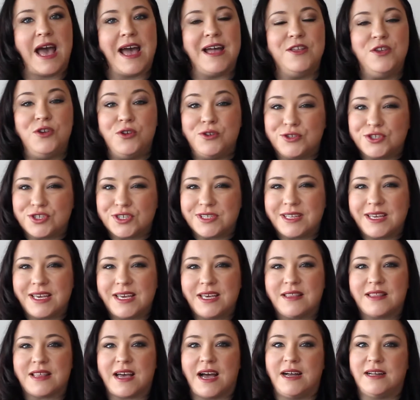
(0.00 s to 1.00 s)
And
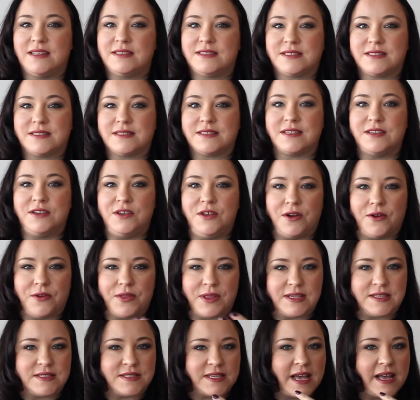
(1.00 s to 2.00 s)
usually that's,
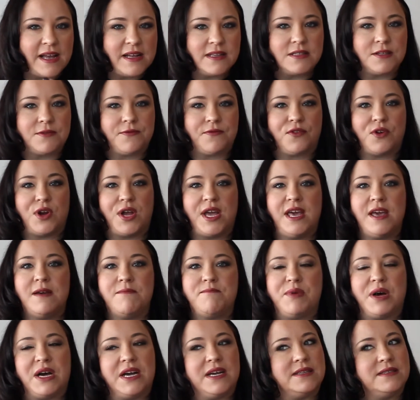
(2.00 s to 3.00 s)
they say it's free,
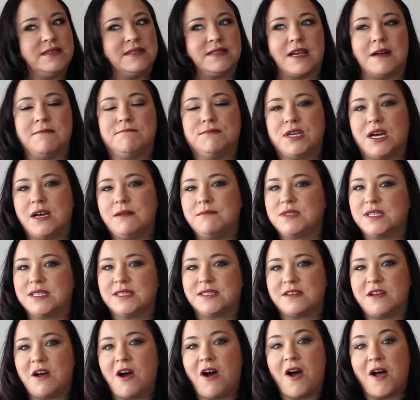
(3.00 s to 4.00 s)
but sometimes
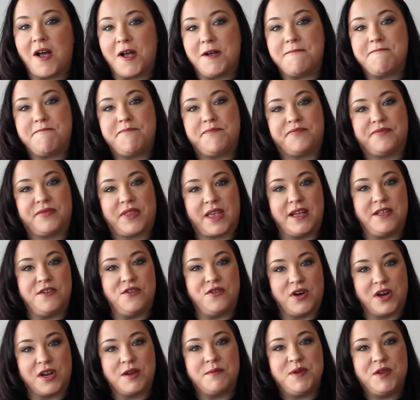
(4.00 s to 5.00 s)
it's not. And
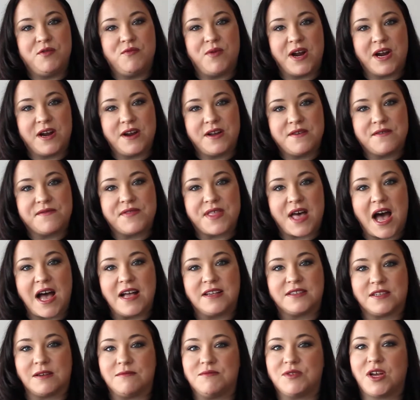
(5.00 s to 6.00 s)
you got to be wary of
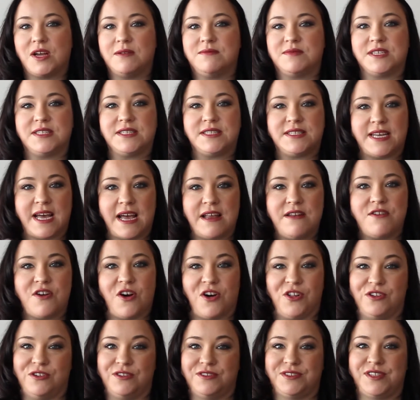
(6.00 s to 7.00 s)
that. Sometimes it's
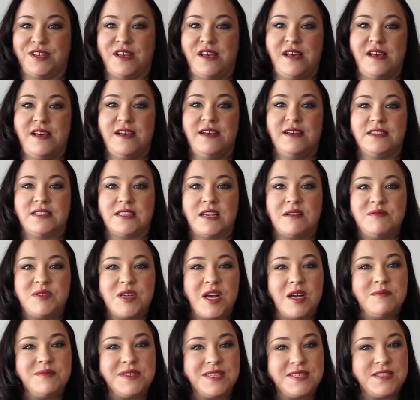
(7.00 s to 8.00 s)
$10.
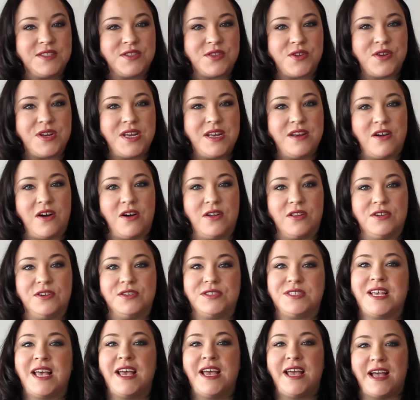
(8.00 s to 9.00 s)
Sometimes it's
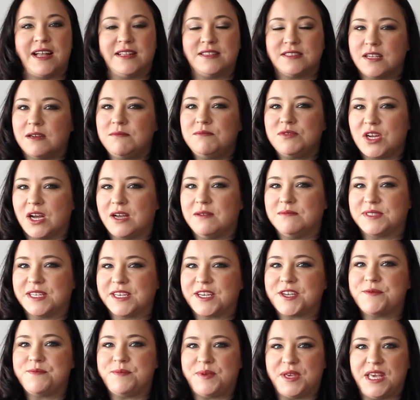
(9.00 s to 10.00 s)
$30, and sometimes
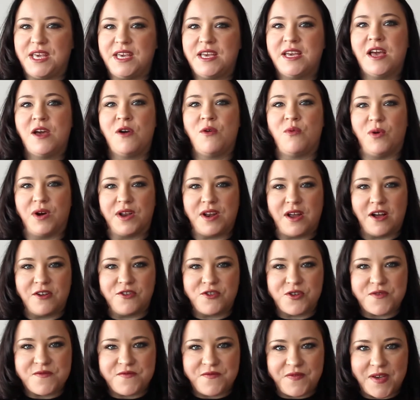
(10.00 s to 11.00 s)
it can be
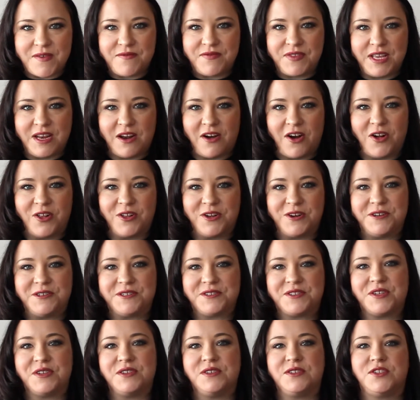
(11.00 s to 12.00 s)

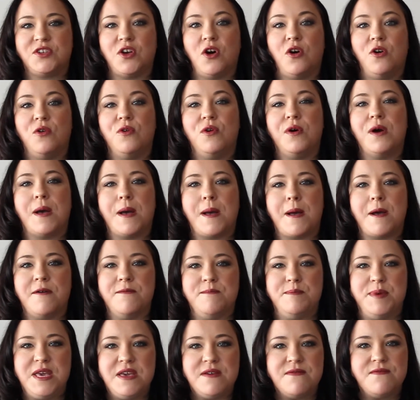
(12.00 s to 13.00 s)
$150. So
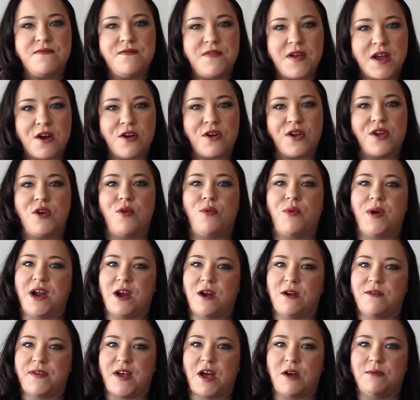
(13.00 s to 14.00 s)
be very
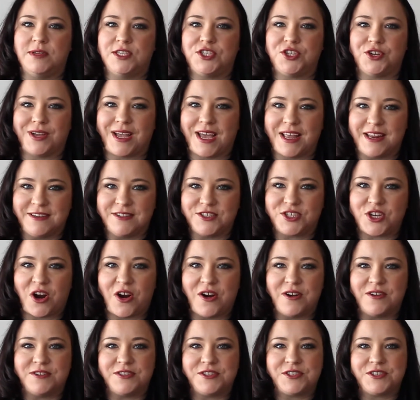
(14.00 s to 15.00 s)
aware of how much you're getting
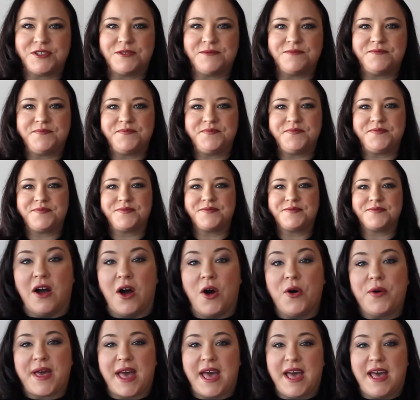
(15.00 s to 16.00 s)
charged.
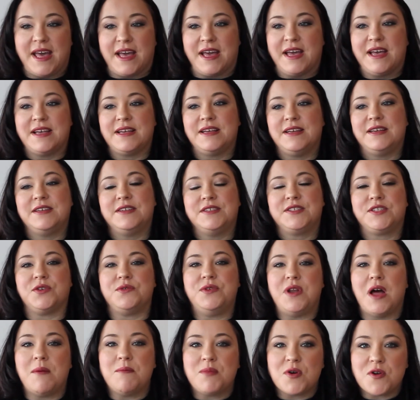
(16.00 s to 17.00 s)
Okay, so
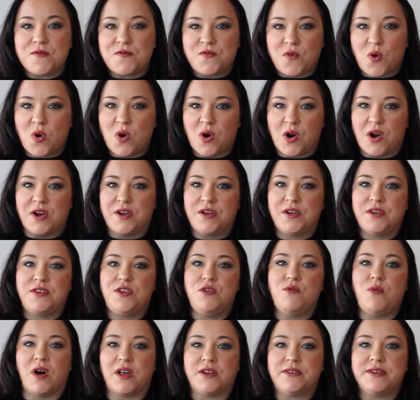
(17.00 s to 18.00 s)
number 4,
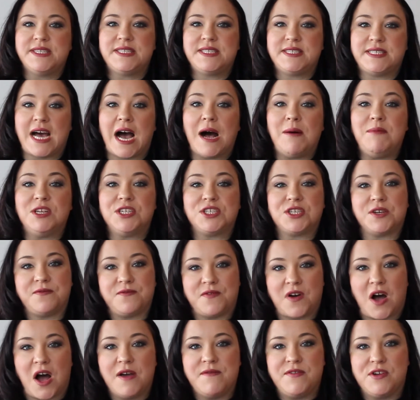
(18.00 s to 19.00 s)
you want to establish a
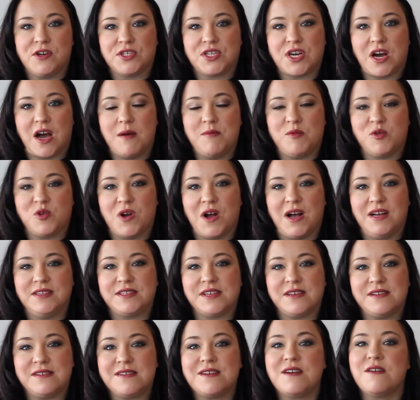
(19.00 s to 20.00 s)
5-year time
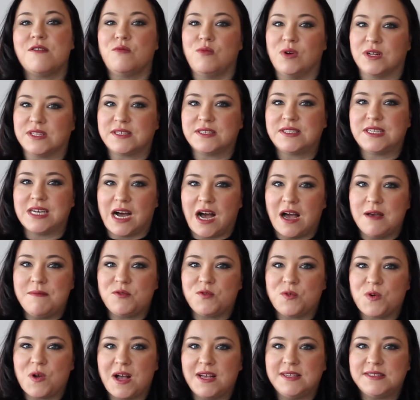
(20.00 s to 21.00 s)
horizon. What's a time
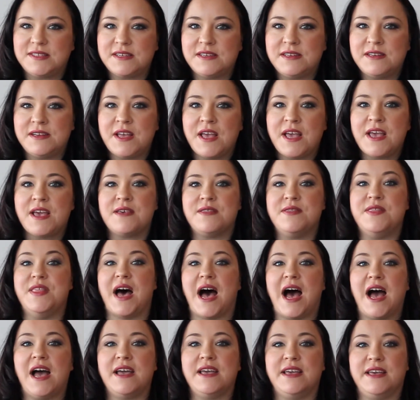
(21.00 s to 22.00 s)
horizon?
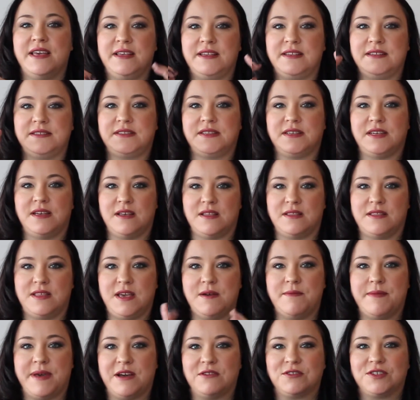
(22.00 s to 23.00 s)
That is the
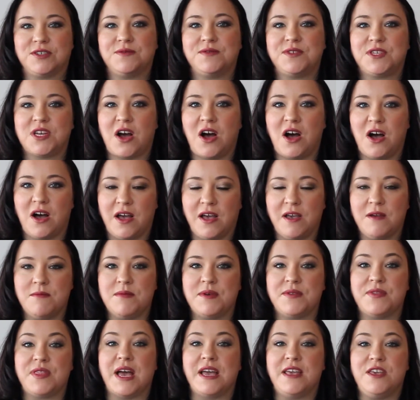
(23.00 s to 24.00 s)
amount of
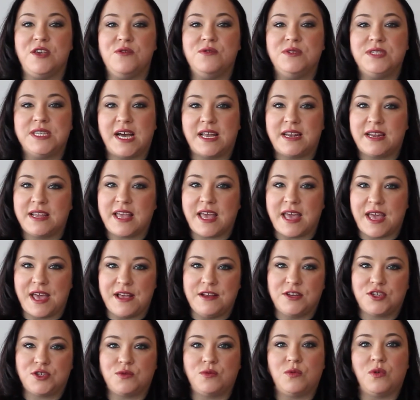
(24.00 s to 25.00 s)
time that you
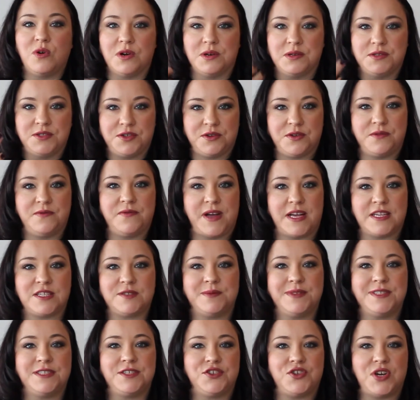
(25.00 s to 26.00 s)
dedicate towards your
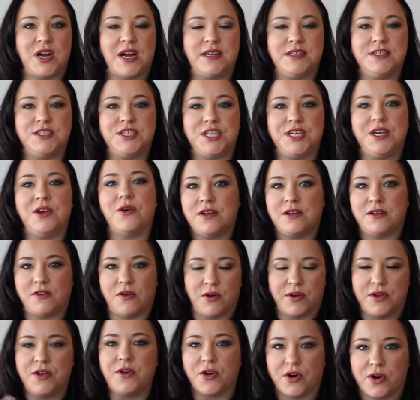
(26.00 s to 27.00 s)
investment strategy
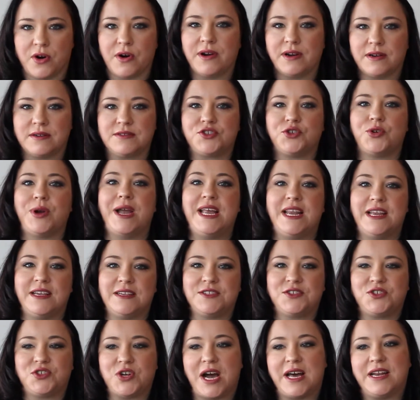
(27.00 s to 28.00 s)
or your trading
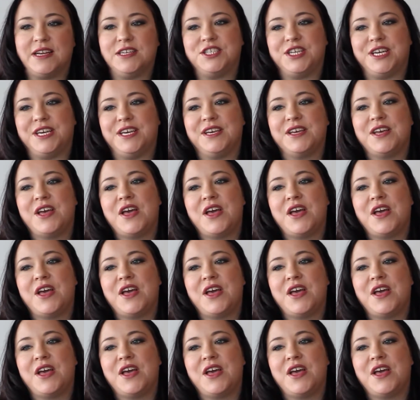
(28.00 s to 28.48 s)
strategy.